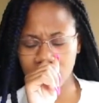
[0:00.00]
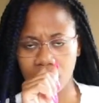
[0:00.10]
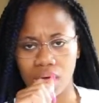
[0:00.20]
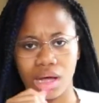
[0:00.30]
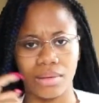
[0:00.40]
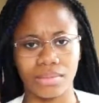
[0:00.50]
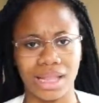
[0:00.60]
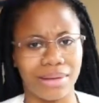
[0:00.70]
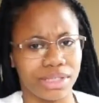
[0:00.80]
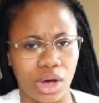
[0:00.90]

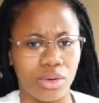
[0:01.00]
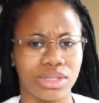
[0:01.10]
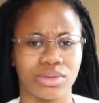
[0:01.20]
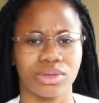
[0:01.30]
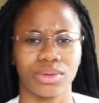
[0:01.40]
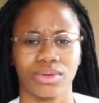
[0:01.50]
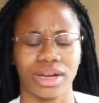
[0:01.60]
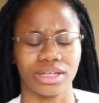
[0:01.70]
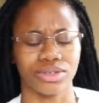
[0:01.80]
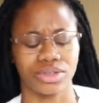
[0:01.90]
Lab is always worth 1
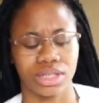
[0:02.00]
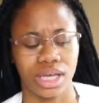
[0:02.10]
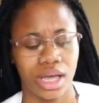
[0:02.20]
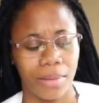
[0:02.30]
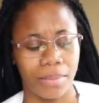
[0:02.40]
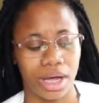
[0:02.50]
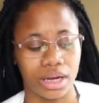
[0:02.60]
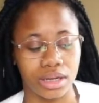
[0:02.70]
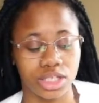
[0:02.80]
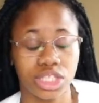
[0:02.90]
credit usually,
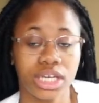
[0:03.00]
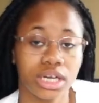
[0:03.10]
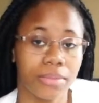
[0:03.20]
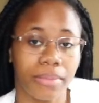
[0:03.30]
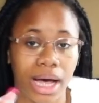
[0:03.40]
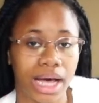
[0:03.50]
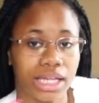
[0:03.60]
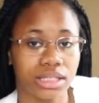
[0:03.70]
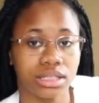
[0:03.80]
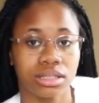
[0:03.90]
but she
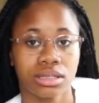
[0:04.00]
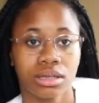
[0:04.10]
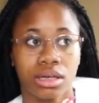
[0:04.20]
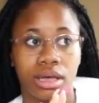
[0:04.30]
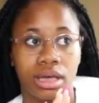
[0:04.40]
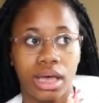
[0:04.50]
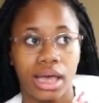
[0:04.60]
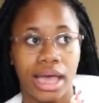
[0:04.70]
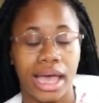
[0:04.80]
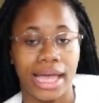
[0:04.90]
combines
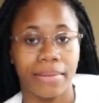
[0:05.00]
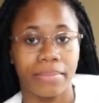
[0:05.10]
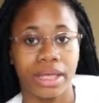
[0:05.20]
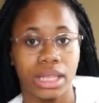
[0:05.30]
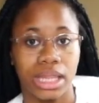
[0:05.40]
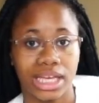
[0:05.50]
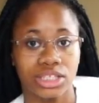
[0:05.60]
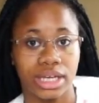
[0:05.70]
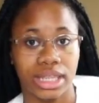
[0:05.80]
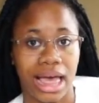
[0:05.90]
A&P, lecture,
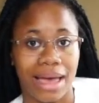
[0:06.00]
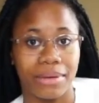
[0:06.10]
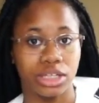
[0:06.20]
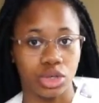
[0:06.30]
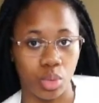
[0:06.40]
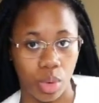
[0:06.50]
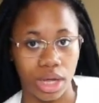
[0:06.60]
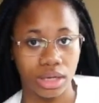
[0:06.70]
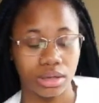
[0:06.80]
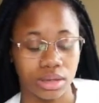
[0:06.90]
and lab into
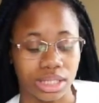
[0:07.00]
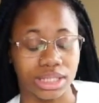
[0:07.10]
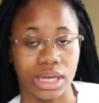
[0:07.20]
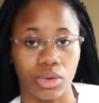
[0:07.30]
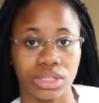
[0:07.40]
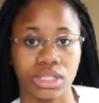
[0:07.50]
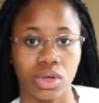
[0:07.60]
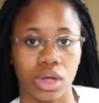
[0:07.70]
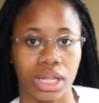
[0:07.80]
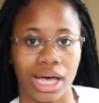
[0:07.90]
one because the course is
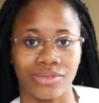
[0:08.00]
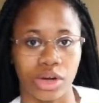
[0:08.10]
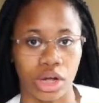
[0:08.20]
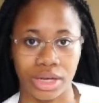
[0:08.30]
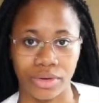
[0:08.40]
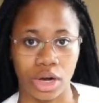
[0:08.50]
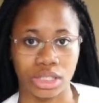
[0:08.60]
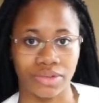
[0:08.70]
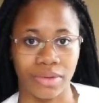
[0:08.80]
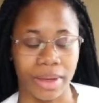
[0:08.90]
online.
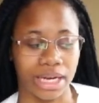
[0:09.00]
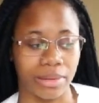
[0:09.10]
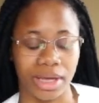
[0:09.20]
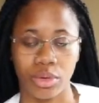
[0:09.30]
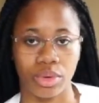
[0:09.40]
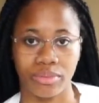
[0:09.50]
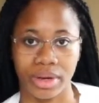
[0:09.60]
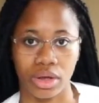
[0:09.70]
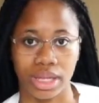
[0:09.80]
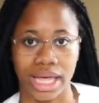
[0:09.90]
Regardless of the pandemic, it would have been
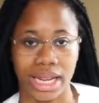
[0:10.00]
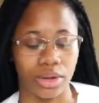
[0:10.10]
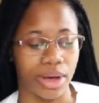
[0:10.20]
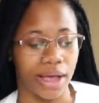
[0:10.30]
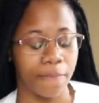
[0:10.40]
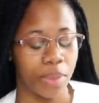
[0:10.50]
online anyway.